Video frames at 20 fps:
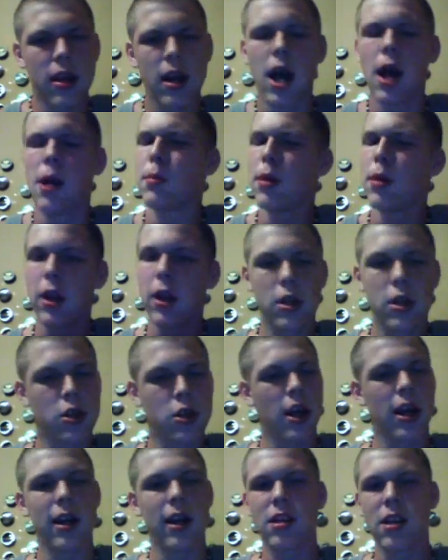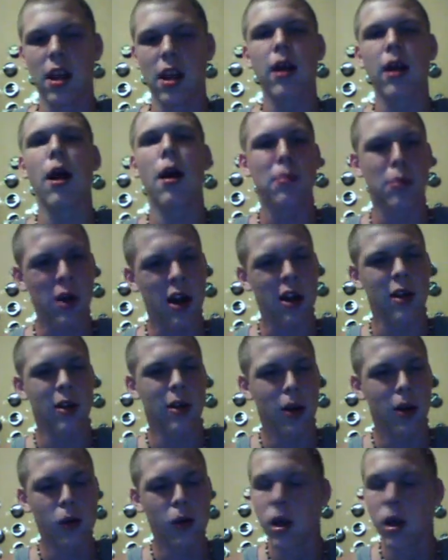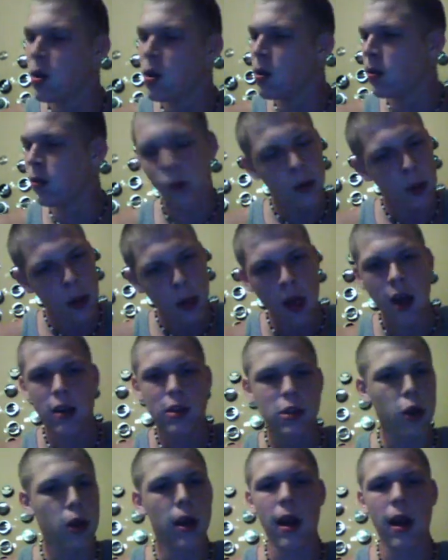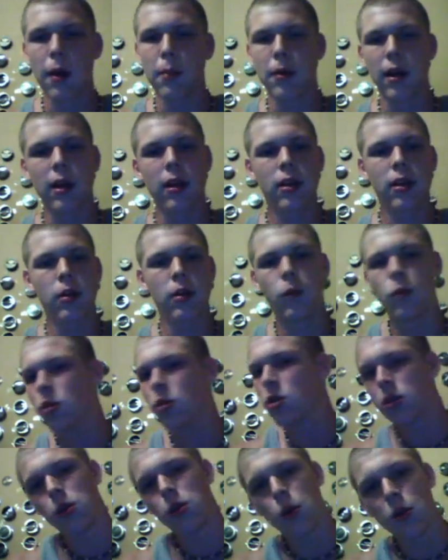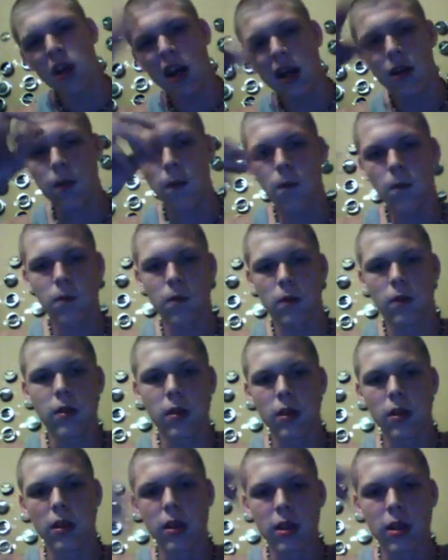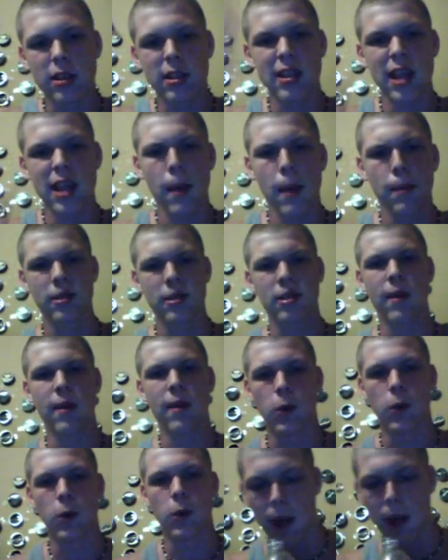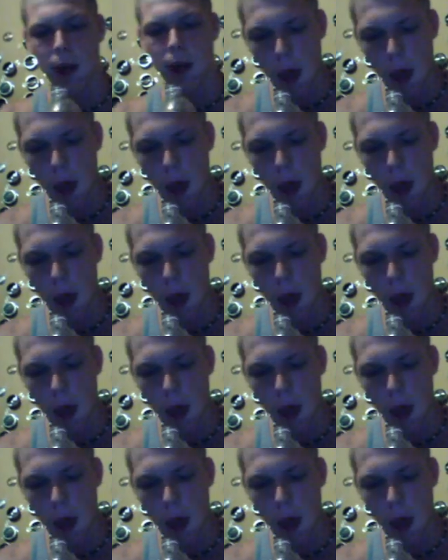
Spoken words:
I'm ready to try it. He's like, I'm proud of you. So I'm like, do that snappy shit for me.